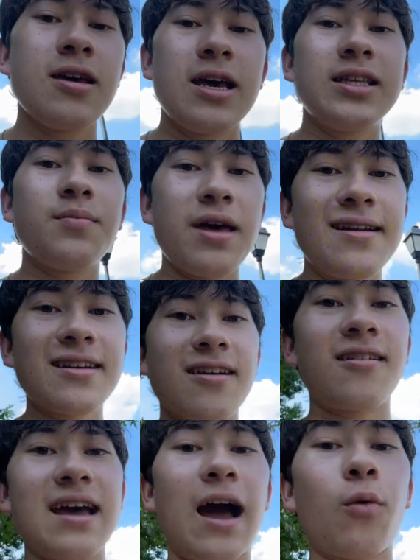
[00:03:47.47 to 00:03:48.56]
And depending
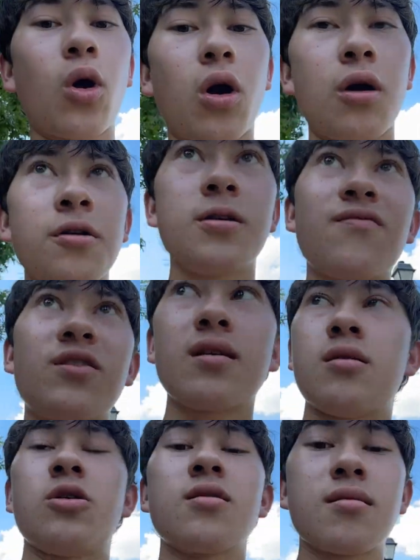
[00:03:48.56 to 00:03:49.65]
on how hard you have to
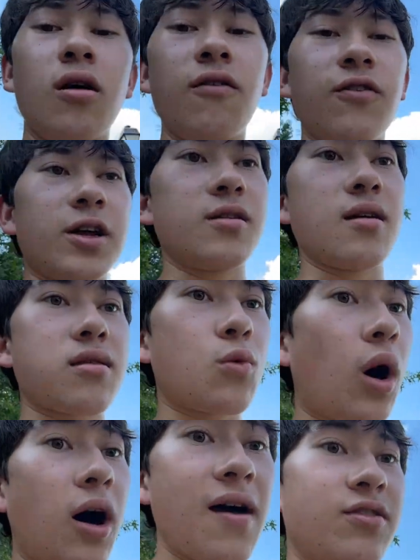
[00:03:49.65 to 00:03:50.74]
exert yourself, on a
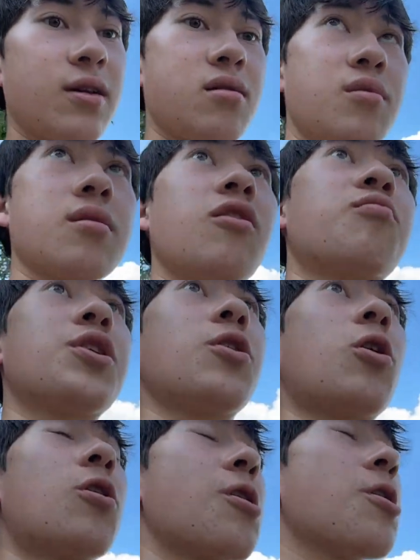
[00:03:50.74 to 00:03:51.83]
squat, I have to exert myself pretty
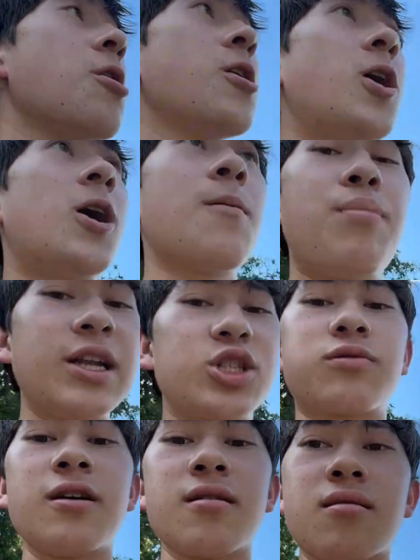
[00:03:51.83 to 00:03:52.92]
hard. On a bench
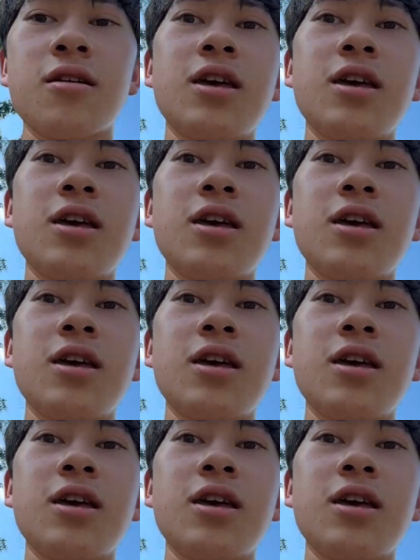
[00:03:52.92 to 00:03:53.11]
press,